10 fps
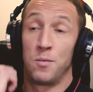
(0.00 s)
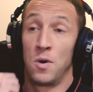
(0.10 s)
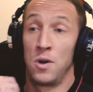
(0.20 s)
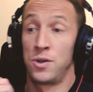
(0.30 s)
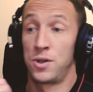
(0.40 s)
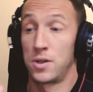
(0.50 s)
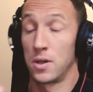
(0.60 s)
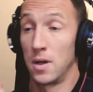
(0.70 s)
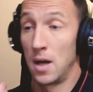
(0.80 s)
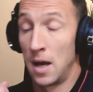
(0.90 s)
it was
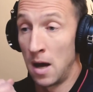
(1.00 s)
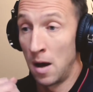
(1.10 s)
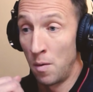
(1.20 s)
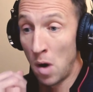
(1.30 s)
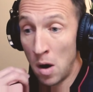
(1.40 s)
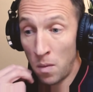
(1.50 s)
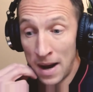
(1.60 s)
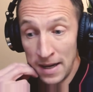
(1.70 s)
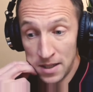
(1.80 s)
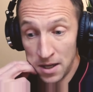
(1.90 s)
a
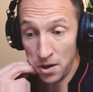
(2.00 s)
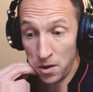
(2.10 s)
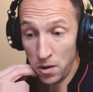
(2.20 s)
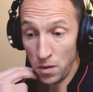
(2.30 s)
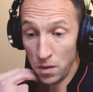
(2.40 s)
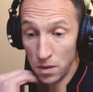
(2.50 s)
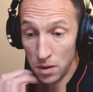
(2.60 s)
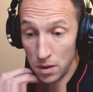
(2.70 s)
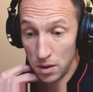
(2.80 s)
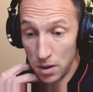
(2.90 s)
way to
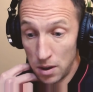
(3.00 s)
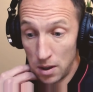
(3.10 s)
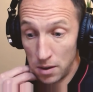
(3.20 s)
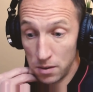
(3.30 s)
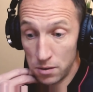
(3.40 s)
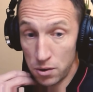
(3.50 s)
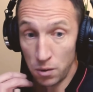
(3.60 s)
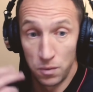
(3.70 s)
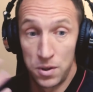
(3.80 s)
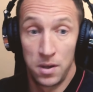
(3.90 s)

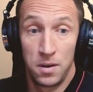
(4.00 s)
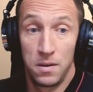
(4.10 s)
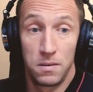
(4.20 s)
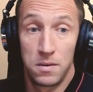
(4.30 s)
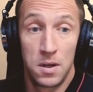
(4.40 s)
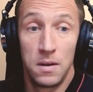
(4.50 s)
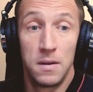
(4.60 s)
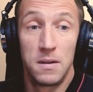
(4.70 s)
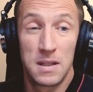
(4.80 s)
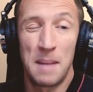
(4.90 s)
talk to
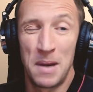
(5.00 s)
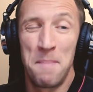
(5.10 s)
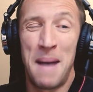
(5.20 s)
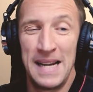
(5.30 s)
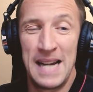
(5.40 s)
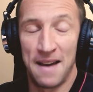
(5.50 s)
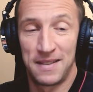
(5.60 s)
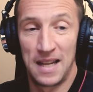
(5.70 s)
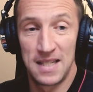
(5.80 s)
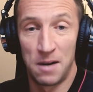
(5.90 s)
some of the main
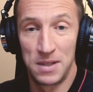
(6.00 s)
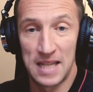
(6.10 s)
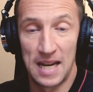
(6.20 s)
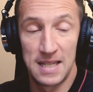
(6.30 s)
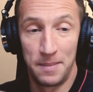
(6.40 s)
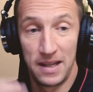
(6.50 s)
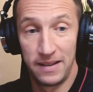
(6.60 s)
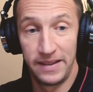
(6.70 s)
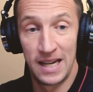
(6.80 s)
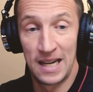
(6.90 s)
athletes, I would say, some of
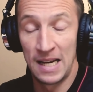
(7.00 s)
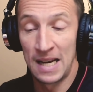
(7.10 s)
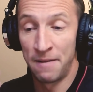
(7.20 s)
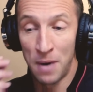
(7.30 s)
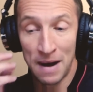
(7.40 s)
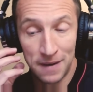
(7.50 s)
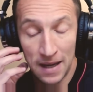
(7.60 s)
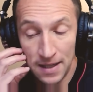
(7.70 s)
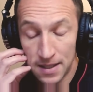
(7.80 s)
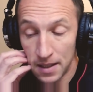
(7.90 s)
the elite level
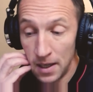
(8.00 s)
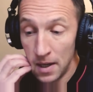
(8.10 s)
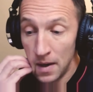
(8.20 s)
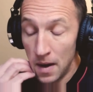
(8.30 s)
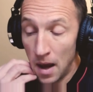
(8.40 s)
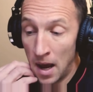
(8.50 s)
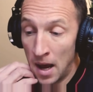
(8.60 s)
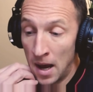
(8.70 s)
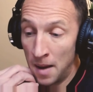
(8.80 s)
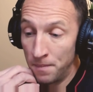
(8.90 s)
athletes,
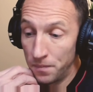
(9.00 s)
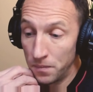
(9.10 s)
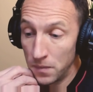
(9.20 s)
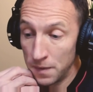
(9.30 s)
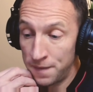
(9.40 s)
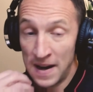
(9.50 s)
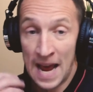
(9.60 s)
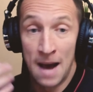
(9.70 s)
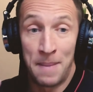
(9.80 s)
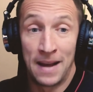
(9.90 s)
find
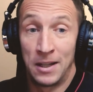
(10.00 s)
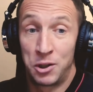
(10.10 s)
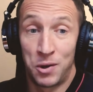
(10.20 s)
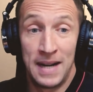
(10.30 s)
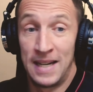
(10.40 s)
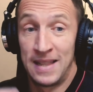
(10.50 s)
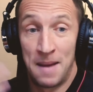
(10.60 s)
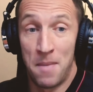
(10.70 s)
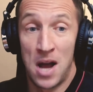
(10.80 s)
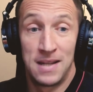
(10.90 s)
out about their training,
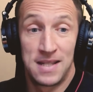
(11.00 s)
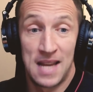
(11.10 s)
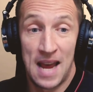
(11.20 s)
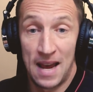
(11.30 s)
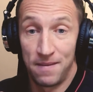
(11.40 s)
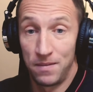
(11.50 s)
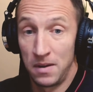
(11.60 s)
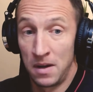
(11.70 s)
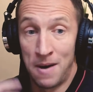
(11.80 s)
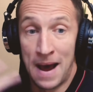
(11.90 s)
their mindset,
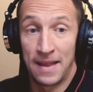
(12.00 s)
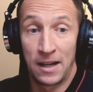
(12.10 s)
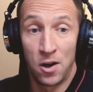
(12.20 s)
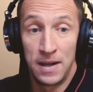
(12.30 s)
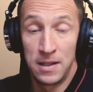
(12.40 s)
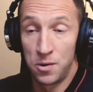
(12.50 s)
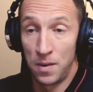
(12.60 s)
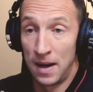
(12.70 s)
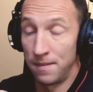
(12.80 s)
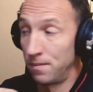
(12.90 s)
how they got into
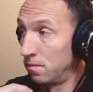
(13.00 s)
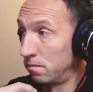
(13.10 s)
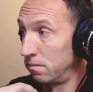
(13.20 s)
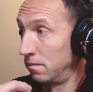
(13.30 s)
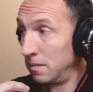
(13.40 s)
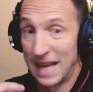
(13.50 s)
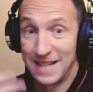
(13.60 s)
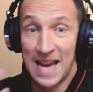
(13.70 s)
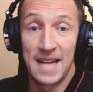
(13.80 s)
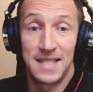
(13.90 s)
it, their
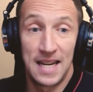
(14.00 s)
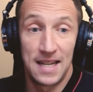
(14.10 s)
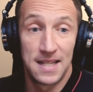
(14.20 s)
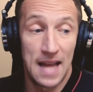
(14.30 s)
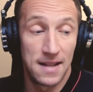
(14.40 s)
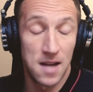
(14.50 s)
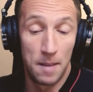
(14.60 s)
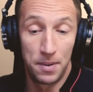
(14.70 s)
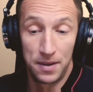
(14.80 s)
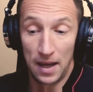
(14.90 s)
tactics, that
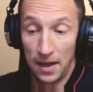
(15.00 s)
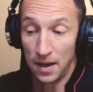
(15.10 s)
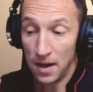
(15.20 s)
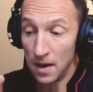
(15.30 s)
type of thing.